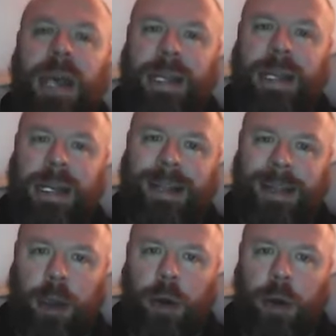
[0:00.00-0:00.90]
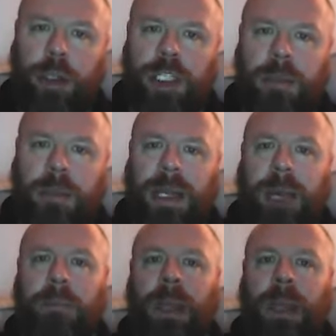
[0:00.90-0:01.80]
It then allowed some of
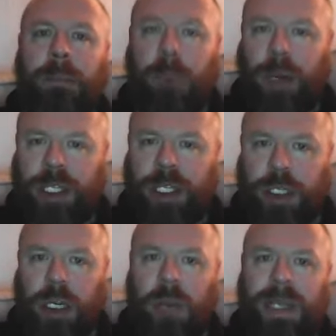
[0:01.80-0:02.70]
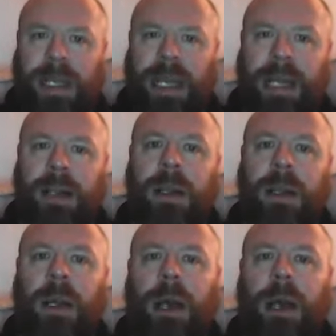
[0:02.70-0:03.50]
that moisture coming in